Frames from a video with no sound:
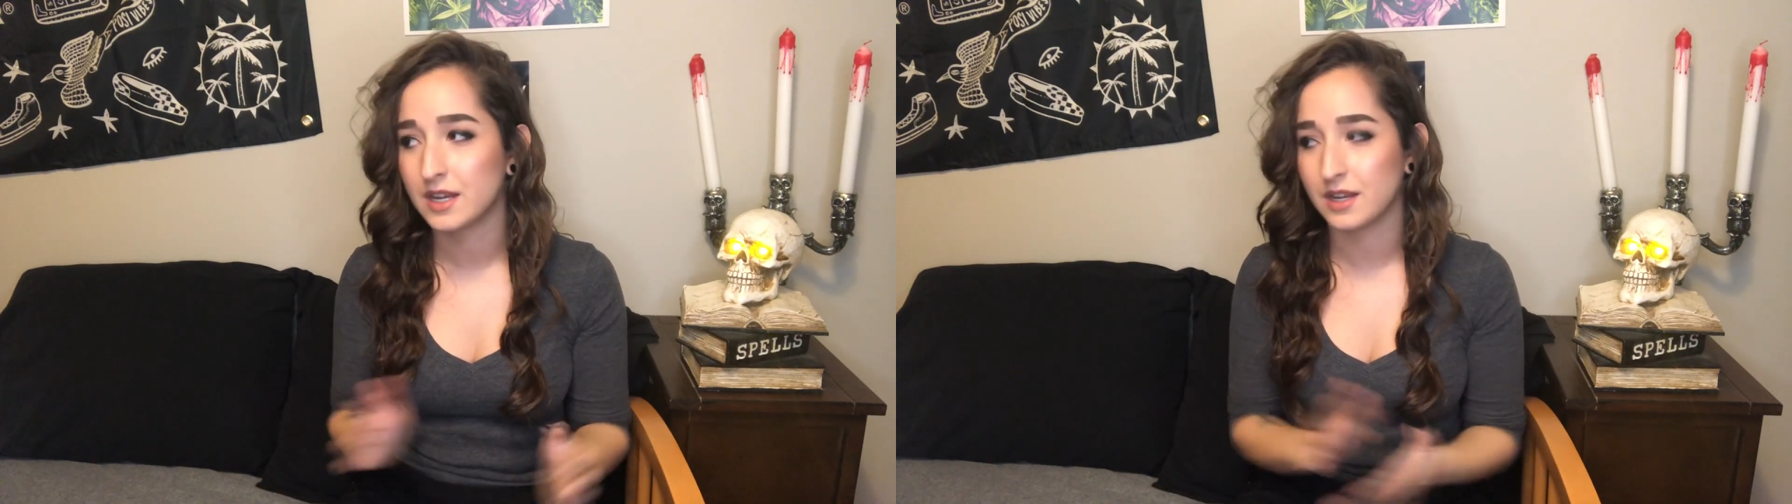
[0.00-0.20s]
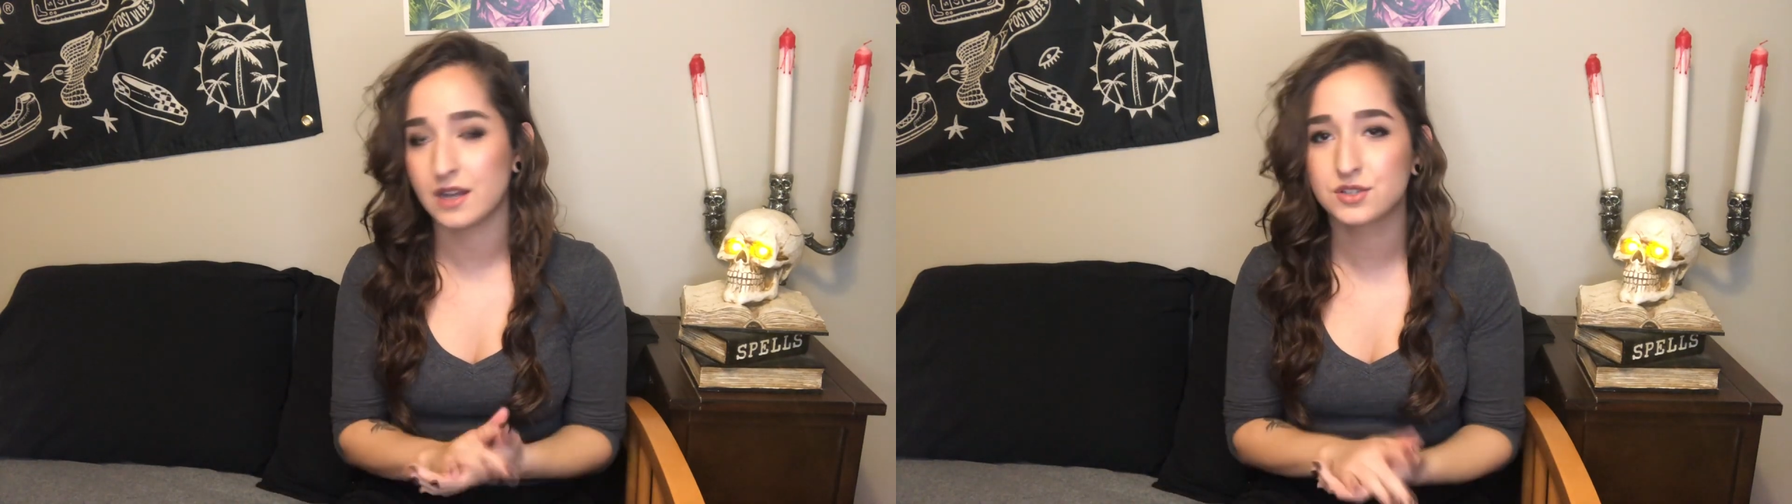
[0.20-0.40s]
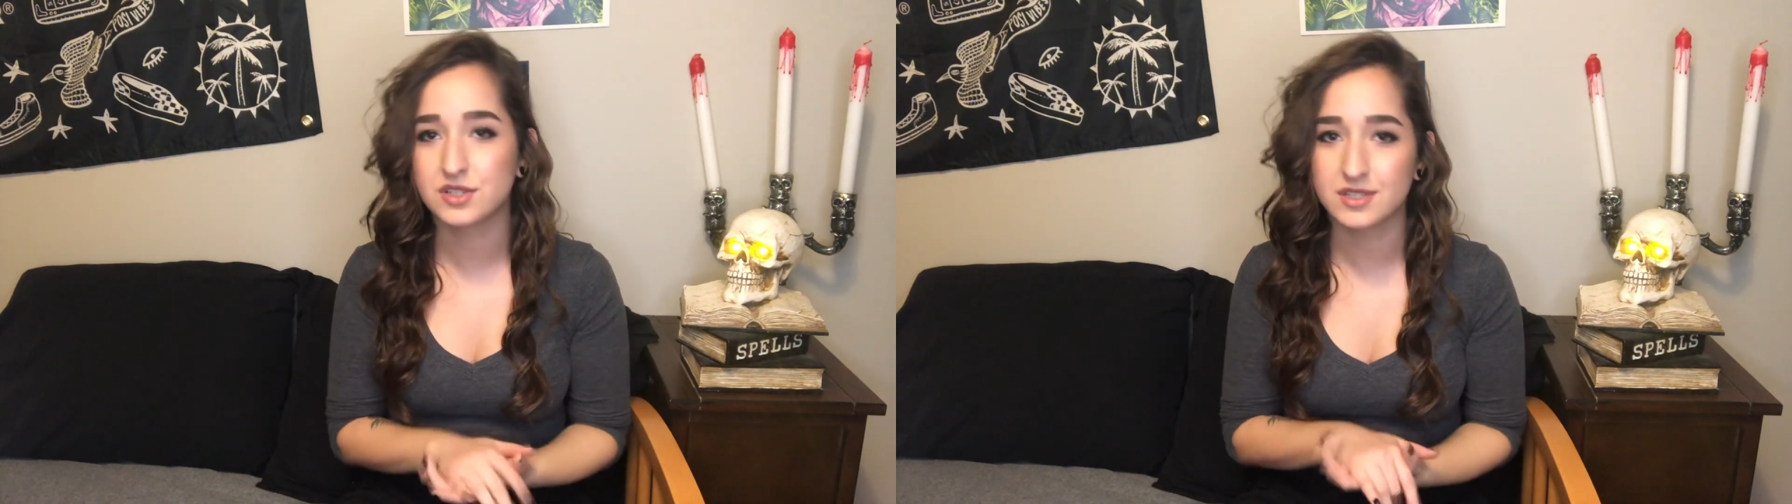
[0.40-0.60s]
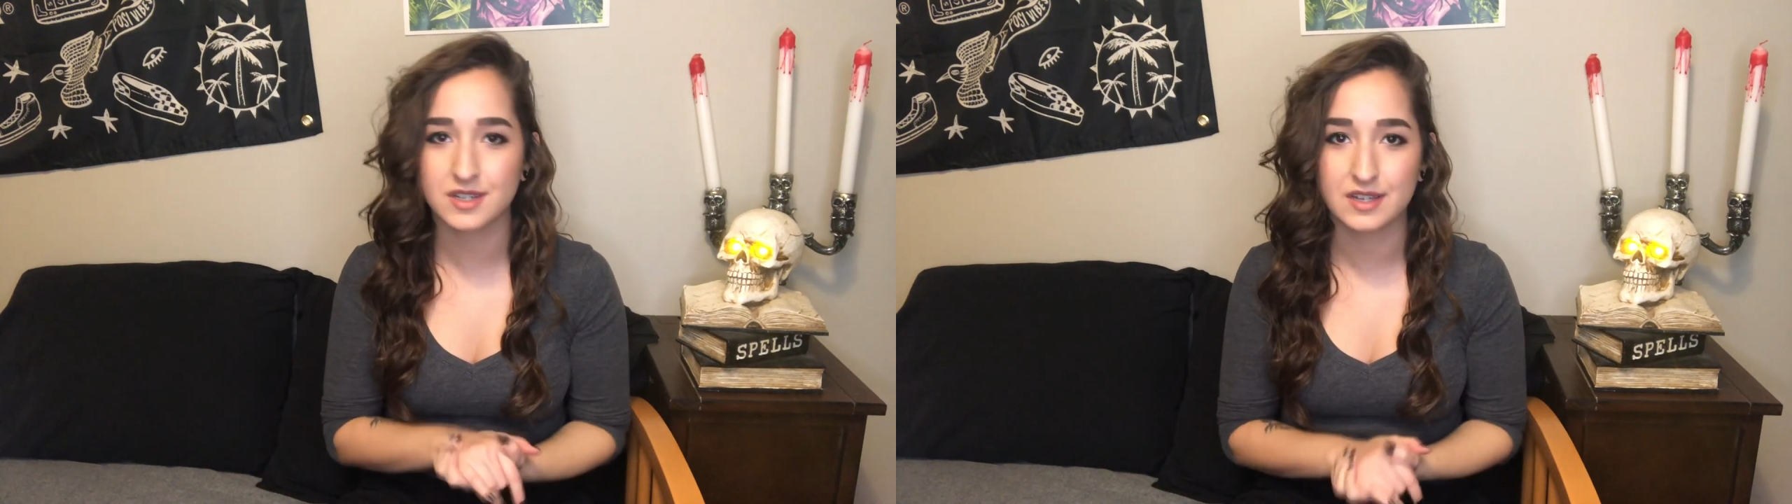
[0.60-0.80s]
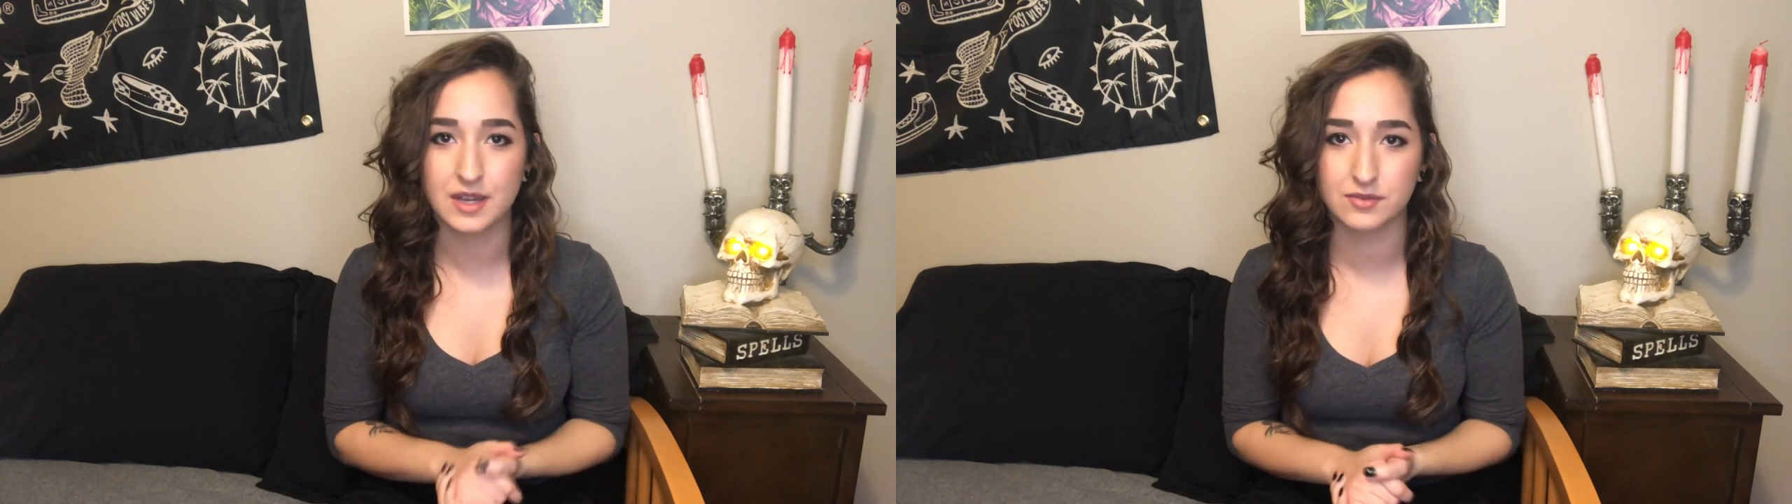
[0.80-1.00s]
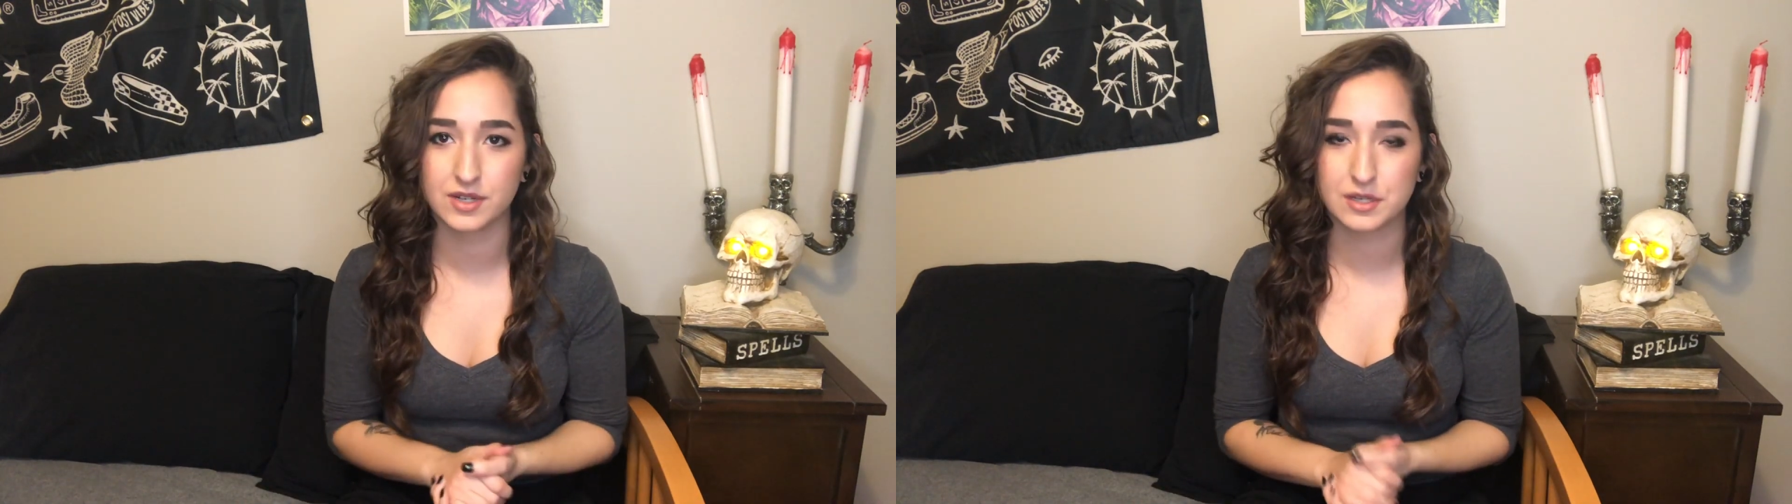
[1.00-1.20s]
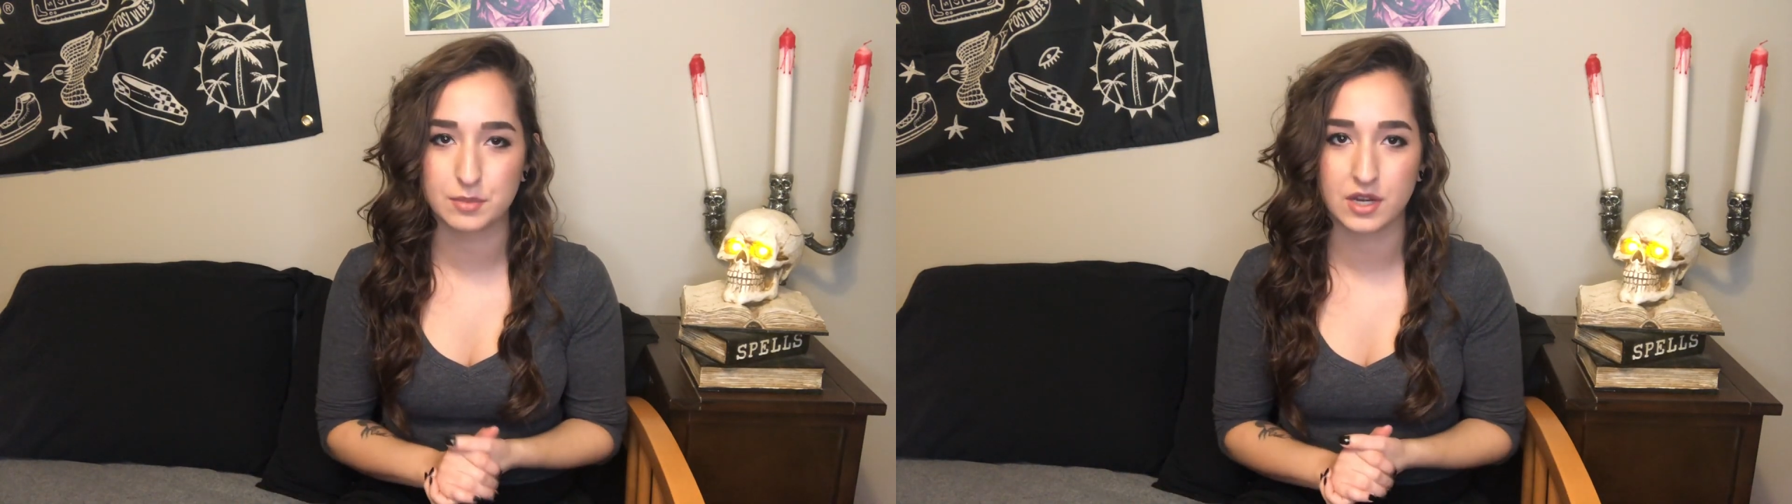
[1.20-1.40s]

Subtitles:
not just on Netflix,